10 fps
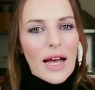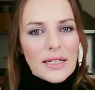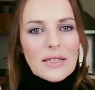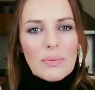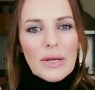And
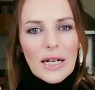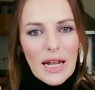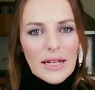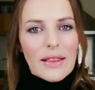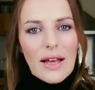it's a bit
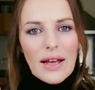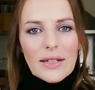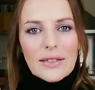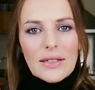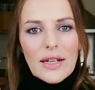like
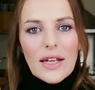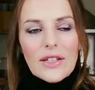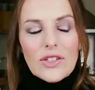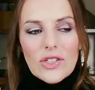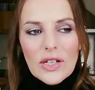that.
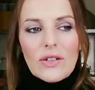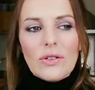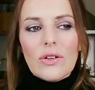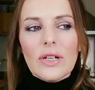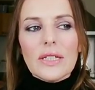You're saying, oh
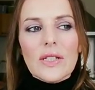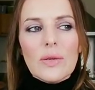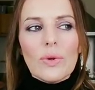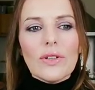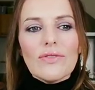no, I see
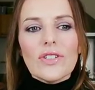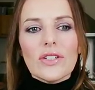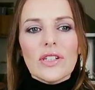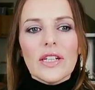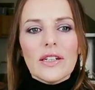what you've
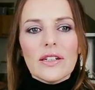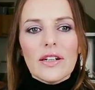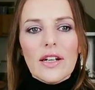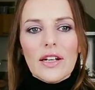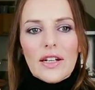done here.
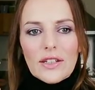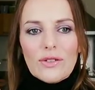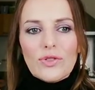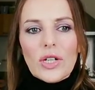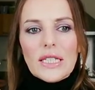
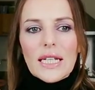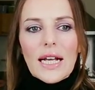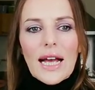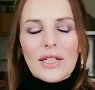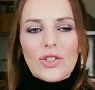You've tried to
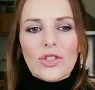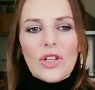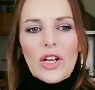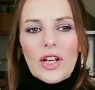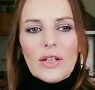
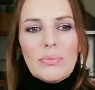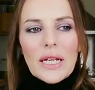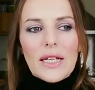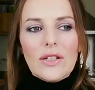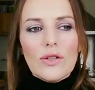catch
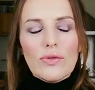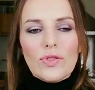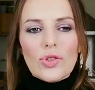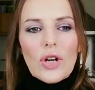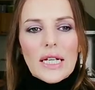me. You've
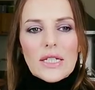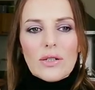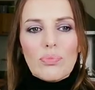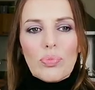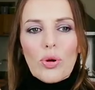tried to
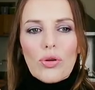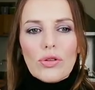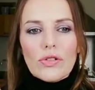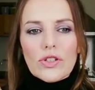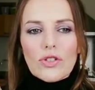
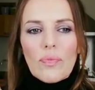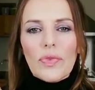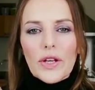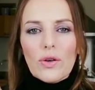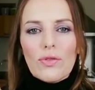pull
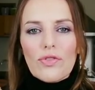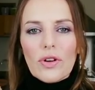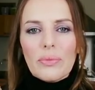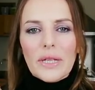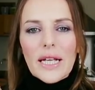something over
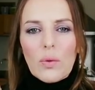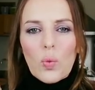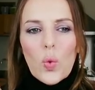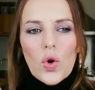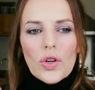on me, get
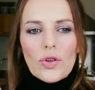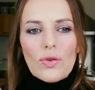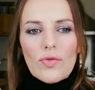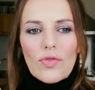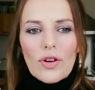one
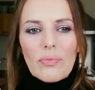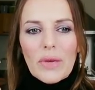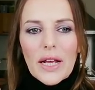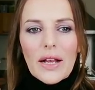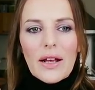over on
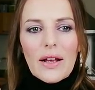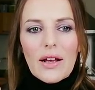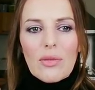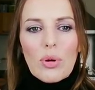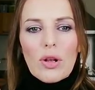me,
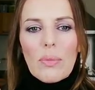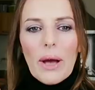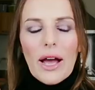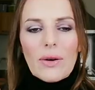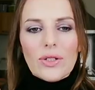pull a
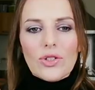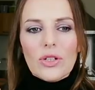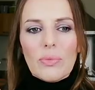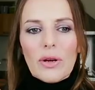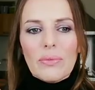power
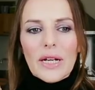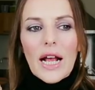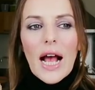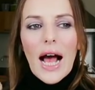trip on me.